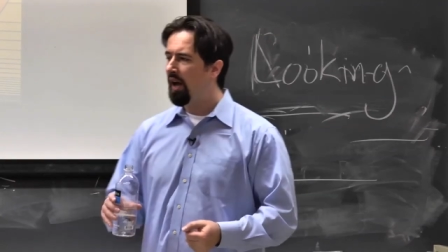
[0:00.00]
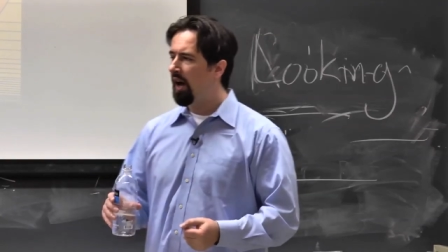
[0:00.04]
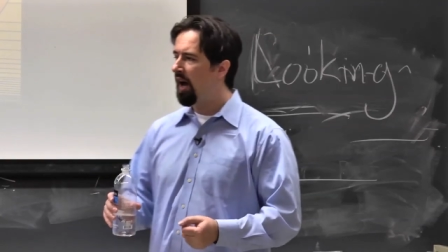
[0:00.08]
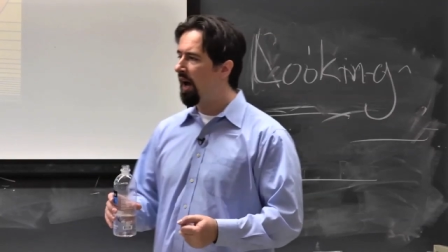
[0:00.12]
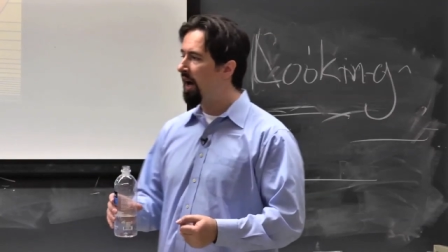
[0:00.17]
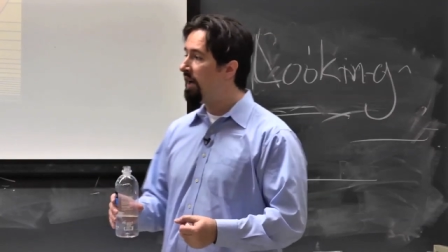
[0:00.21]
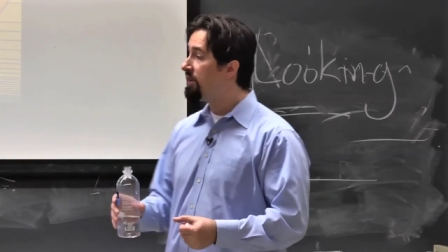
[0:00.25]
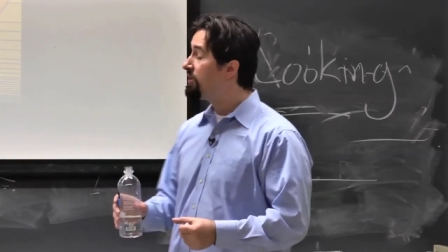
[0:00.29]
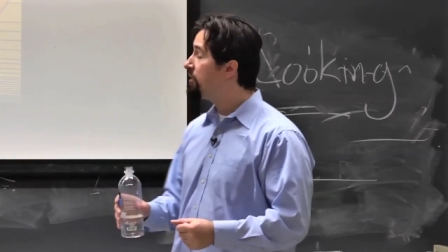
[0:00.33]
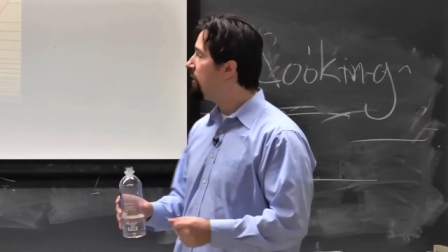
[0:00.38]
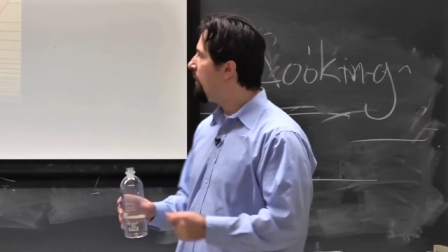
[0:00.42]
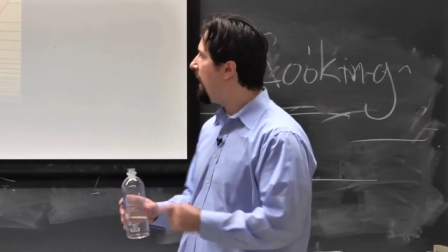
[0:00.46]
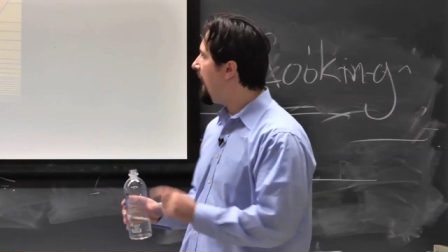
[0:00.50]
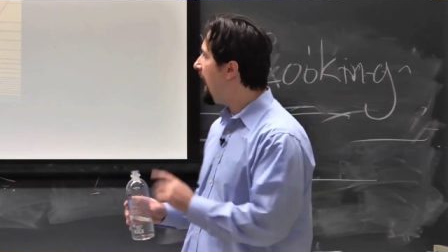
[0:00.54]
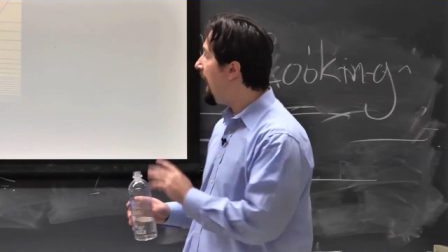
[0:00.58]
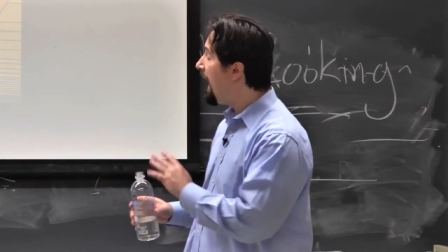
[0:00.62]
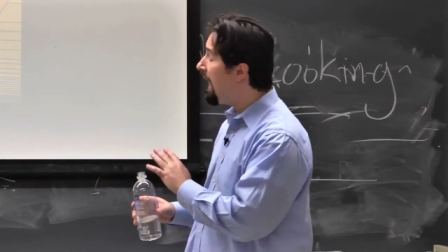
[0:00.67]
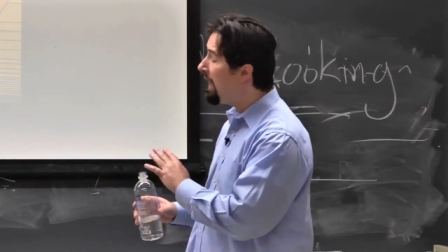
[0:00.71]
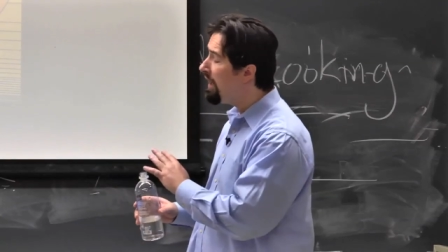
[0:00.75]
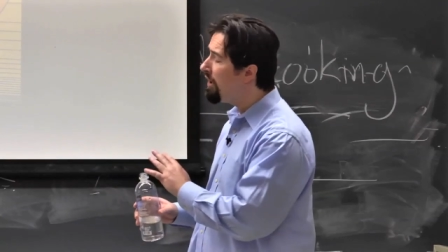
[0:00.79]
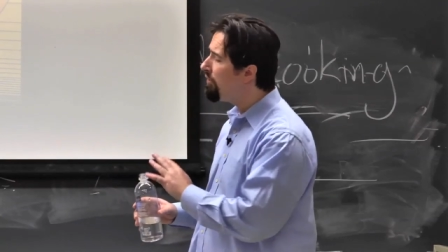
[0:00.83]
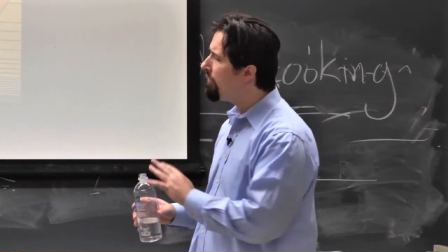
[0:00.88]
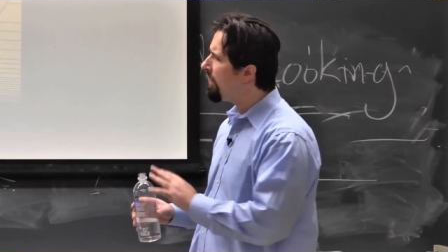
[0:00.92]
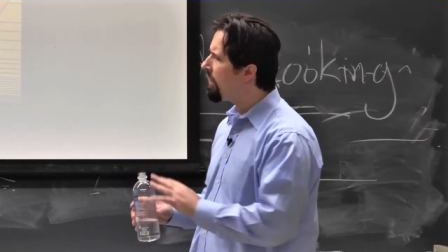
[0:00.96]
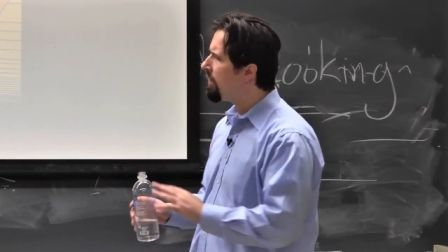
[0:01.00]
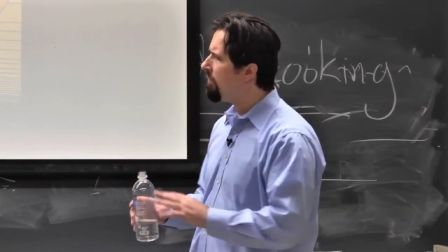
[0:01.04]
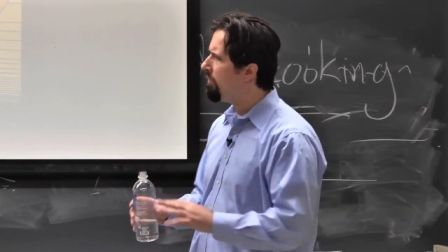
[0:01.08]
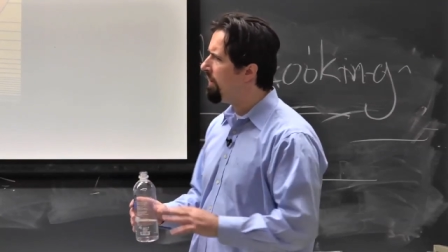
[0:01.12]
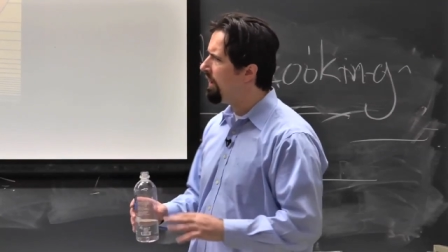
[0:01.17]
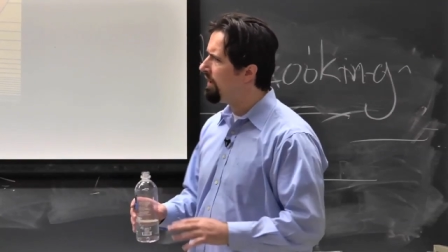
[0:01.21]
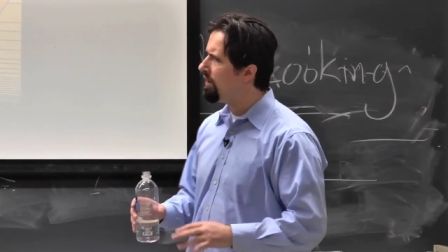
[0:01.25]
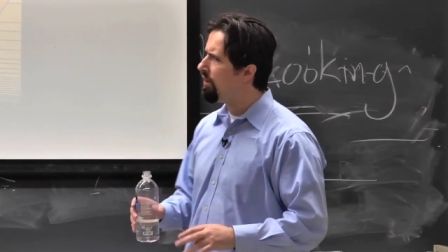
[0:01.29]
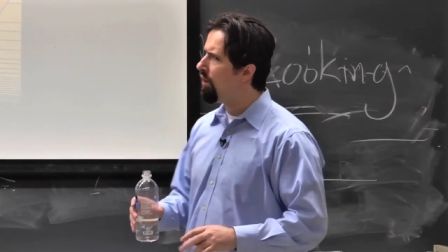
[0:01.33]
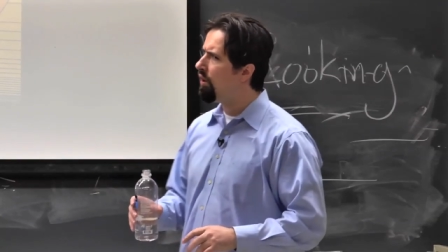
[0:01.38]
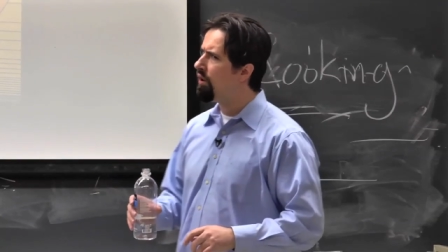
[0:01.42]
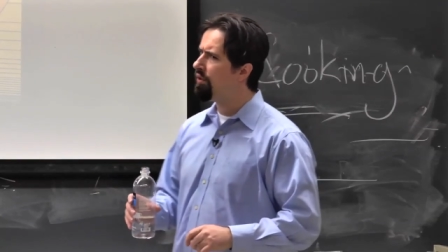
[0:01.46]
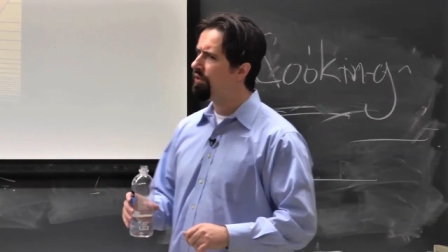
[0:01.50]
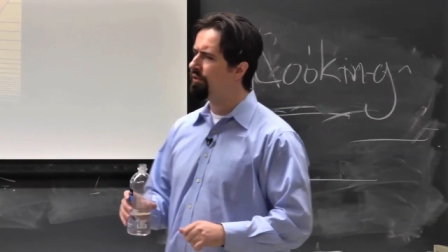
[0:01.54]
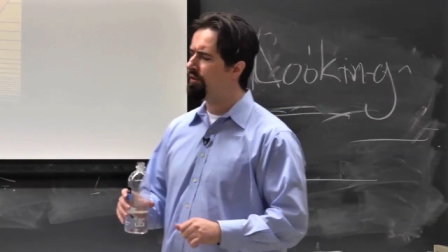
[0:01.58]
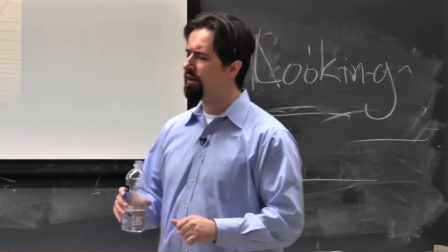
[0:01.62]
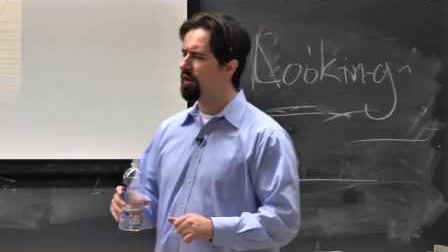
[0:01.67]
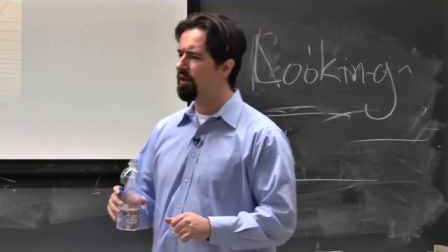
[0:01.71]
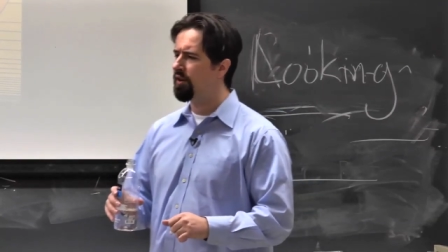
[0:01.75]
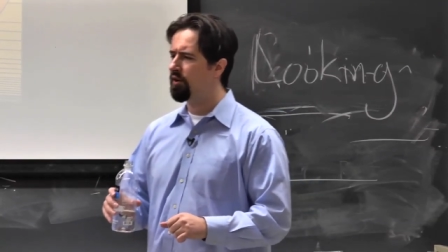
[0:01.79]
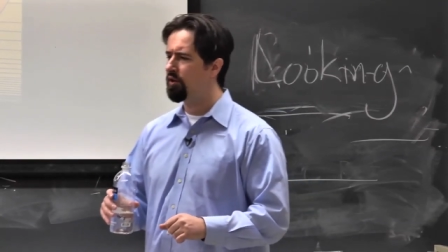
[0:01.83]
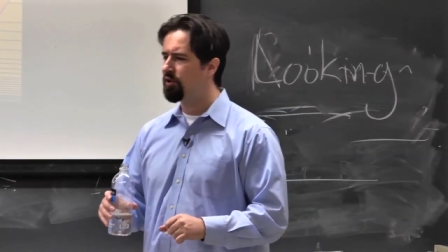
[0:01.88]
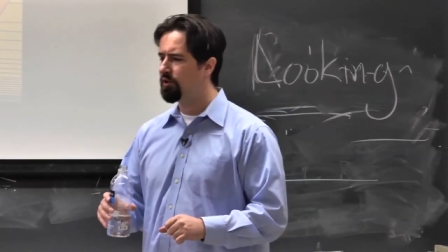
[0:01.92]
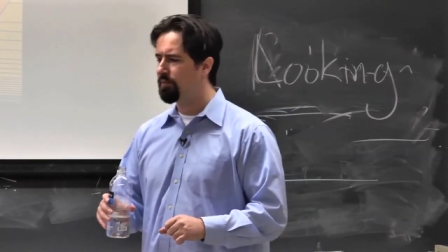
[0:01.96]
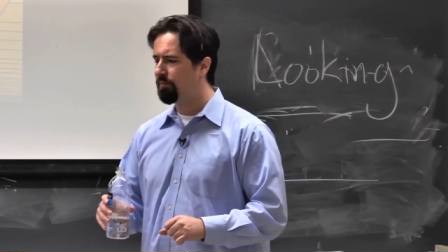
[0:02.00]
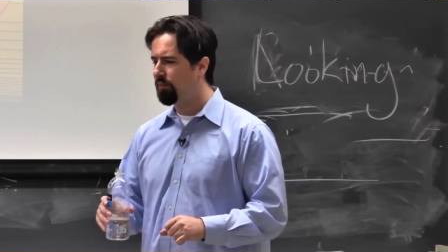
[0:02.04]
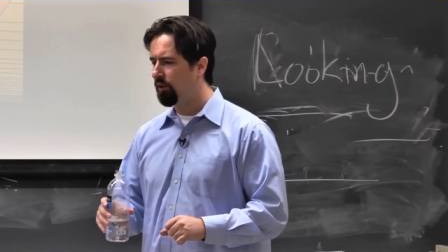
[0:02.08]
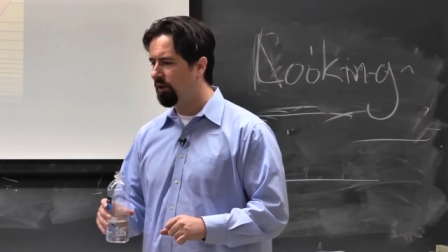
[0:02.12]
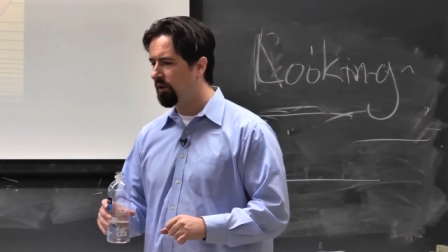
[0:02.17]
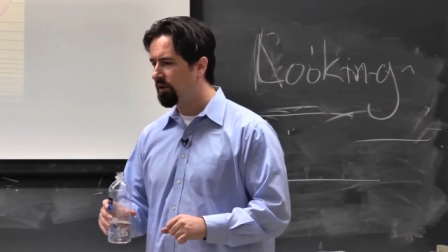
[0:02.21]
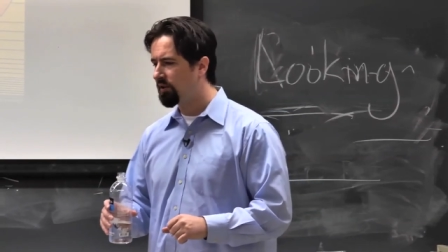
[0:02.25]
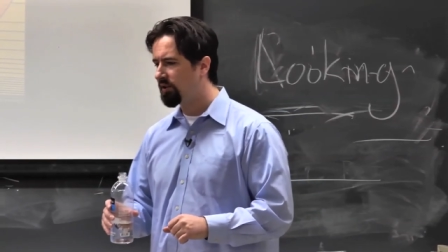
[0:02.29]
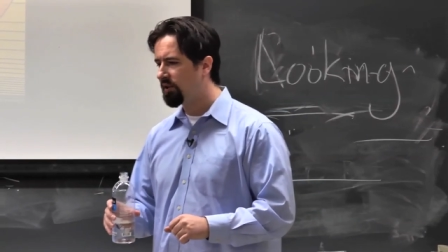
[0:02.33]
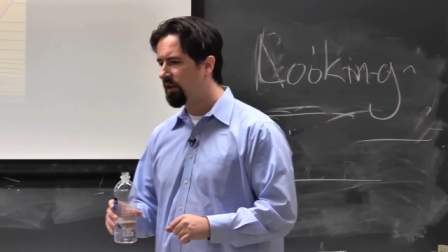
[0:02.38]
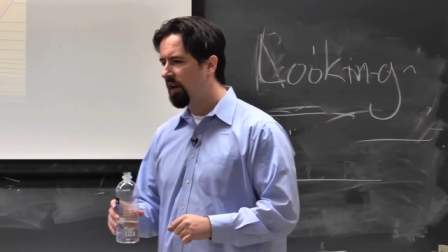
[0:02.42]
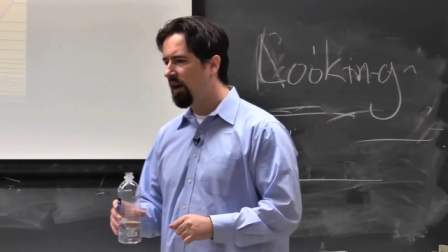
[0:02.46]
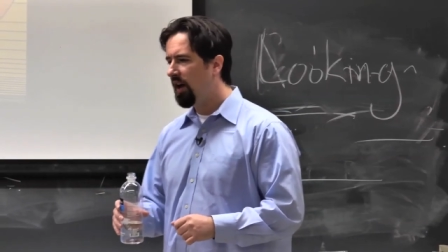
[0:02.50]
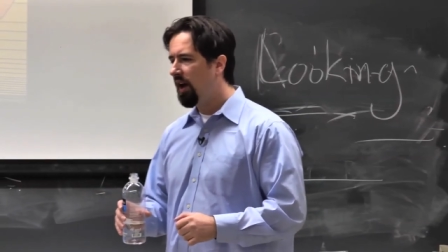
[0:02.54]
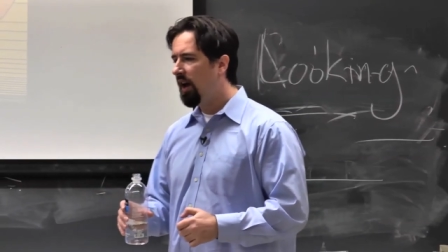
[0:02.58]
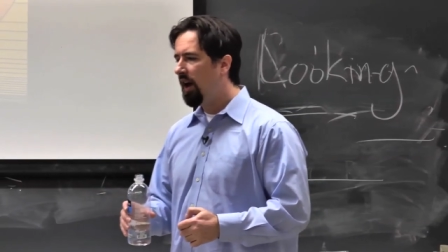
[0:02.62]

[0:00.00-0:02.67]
Uh, so I highly recommend all three of those books.